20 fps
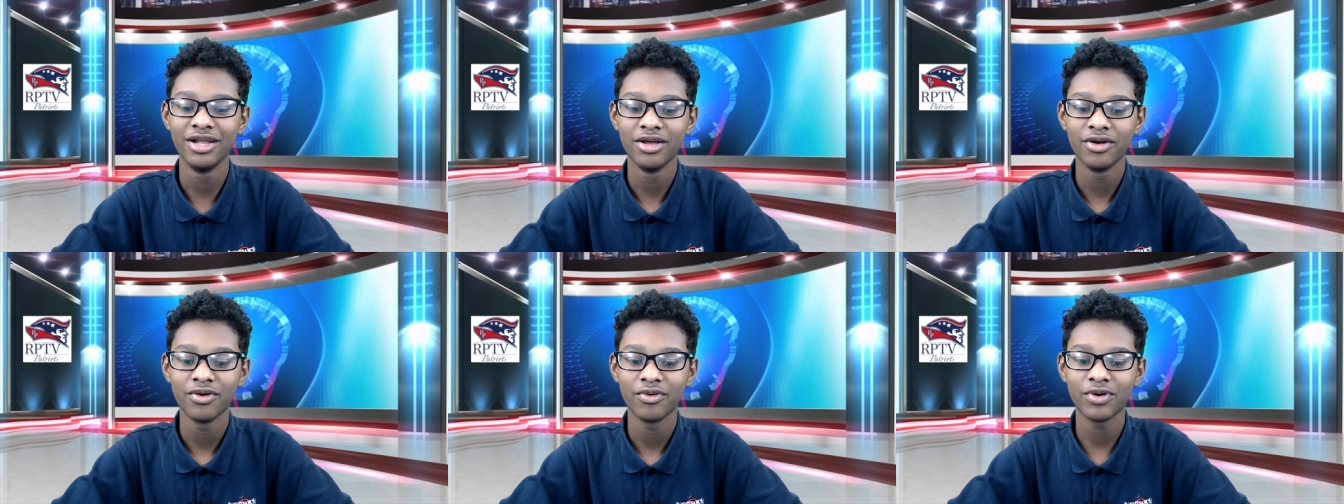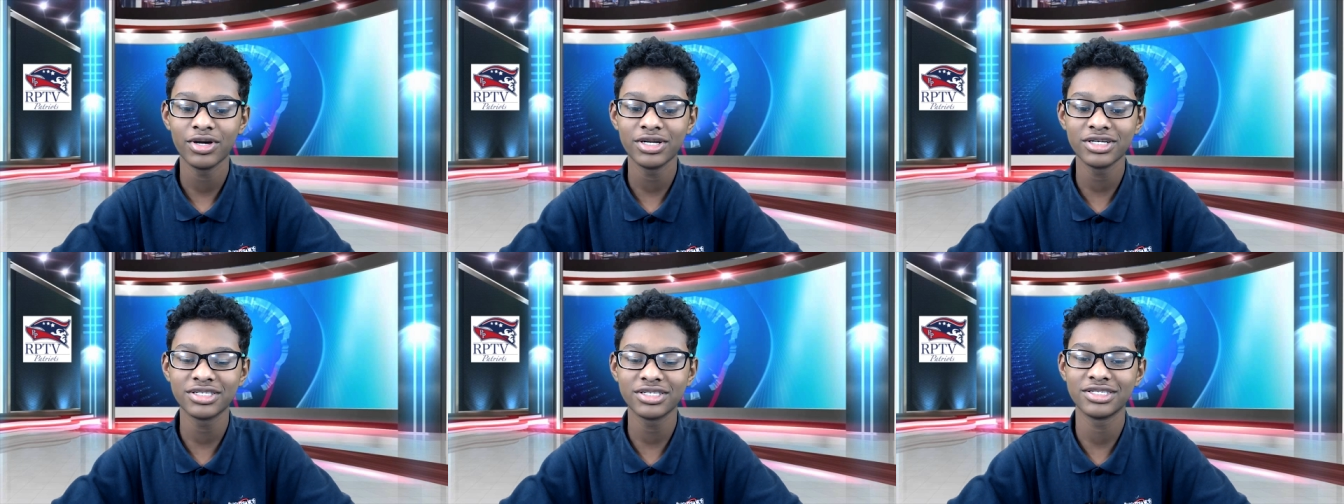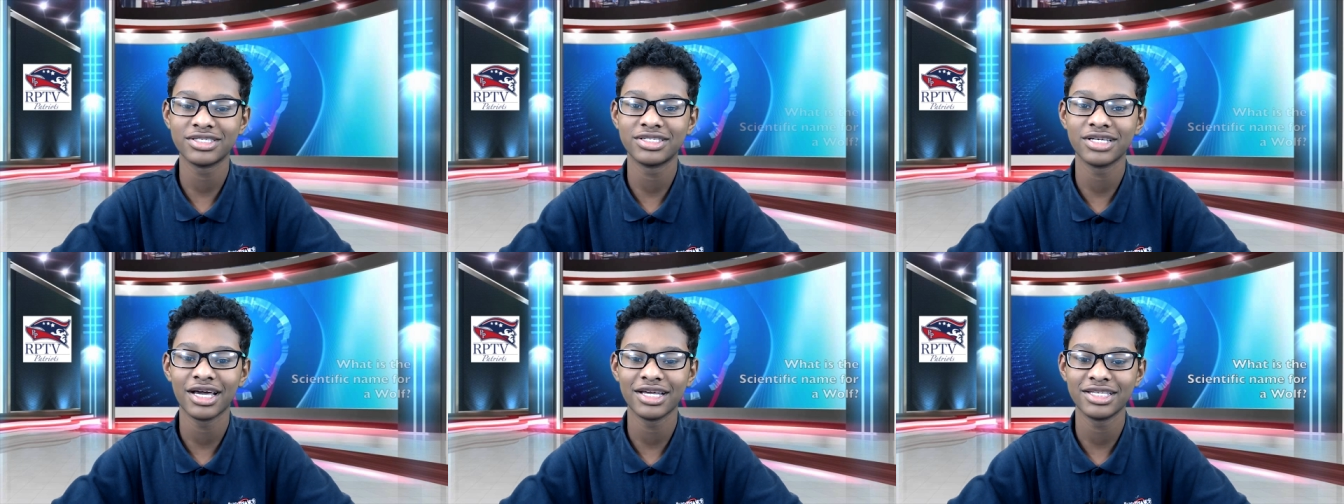What is the
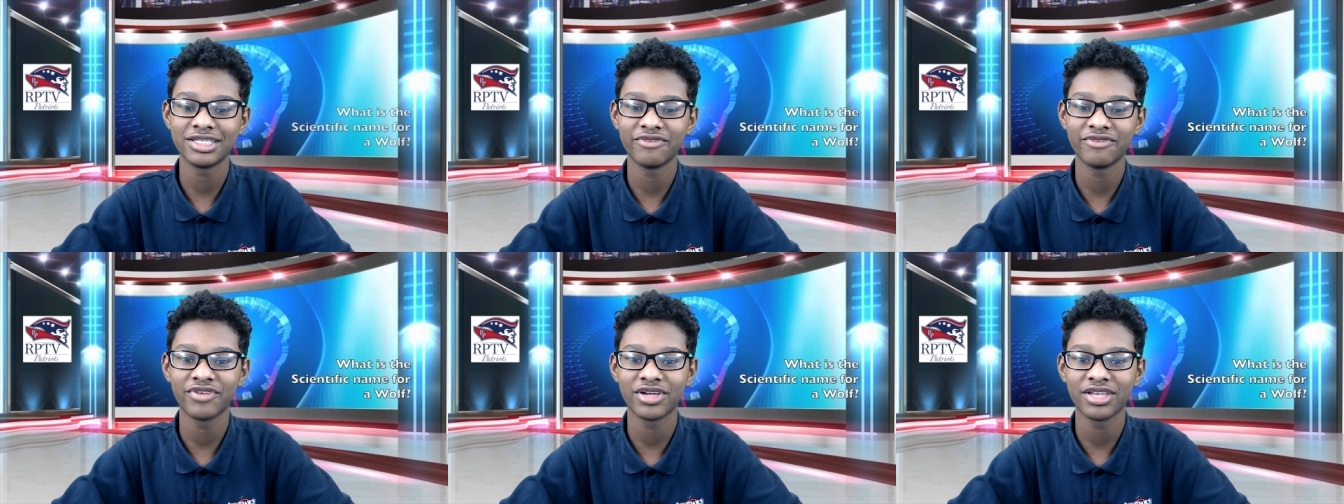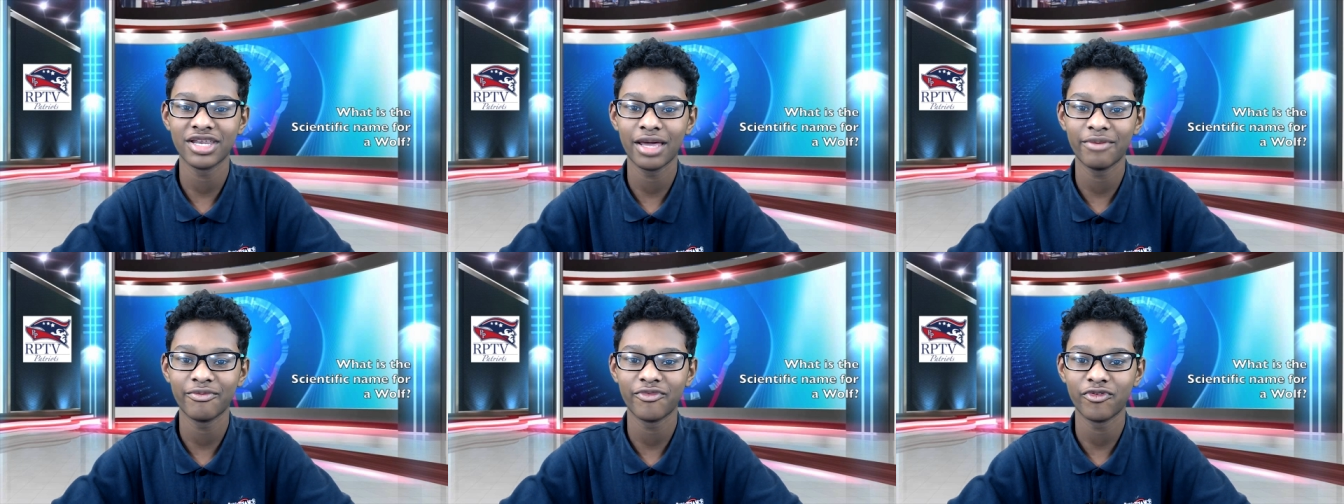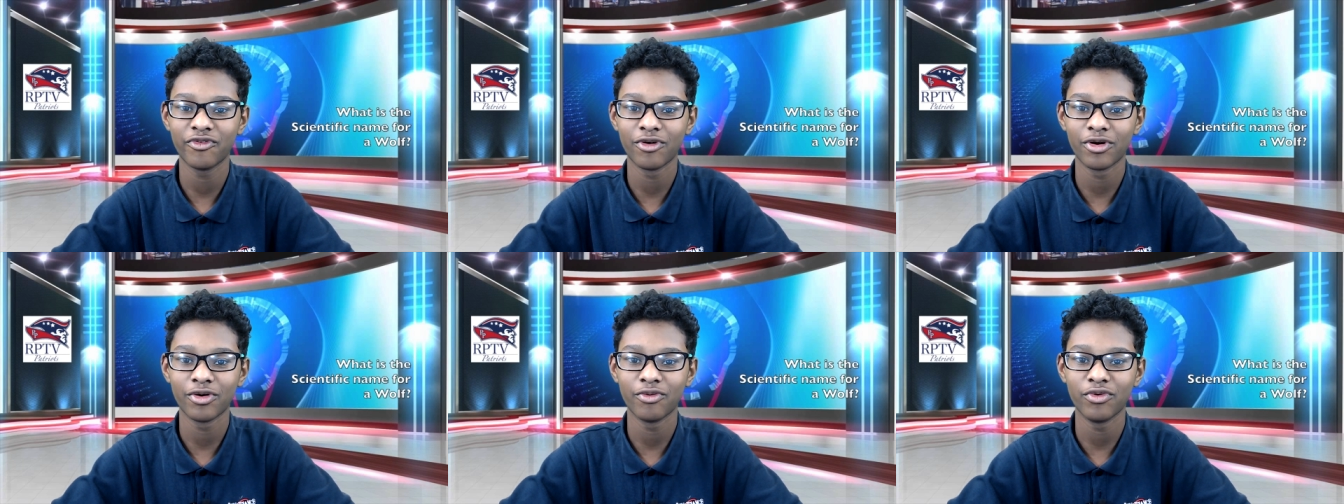scientific name
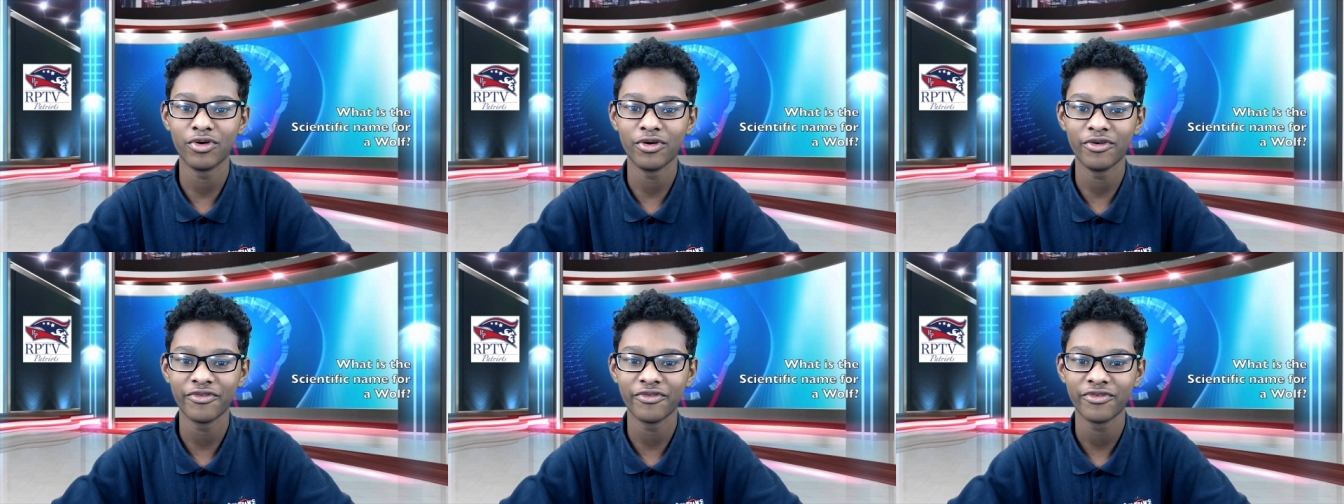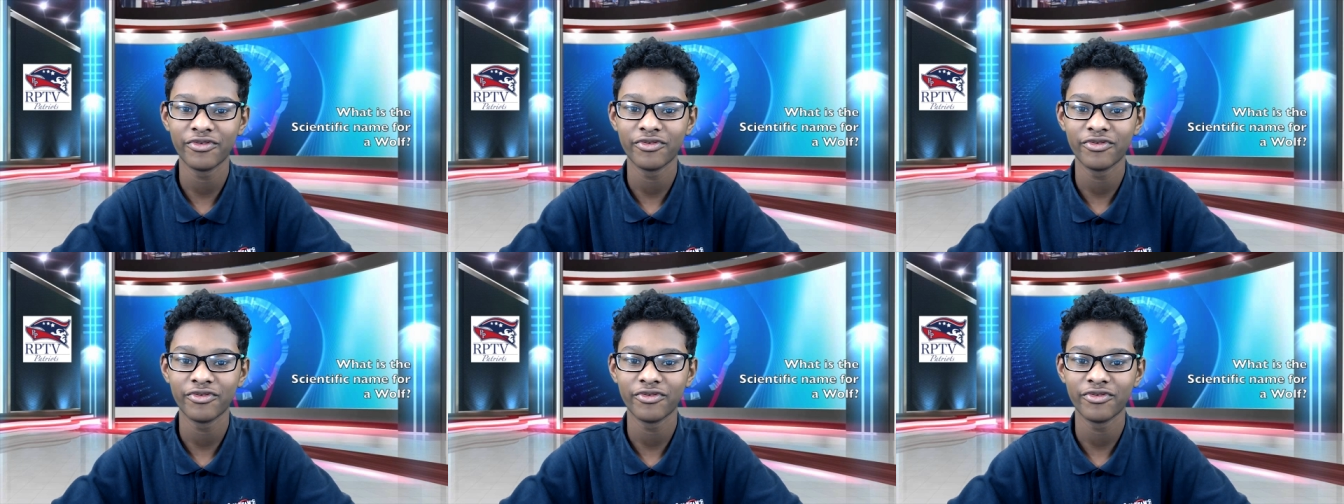for a wolf?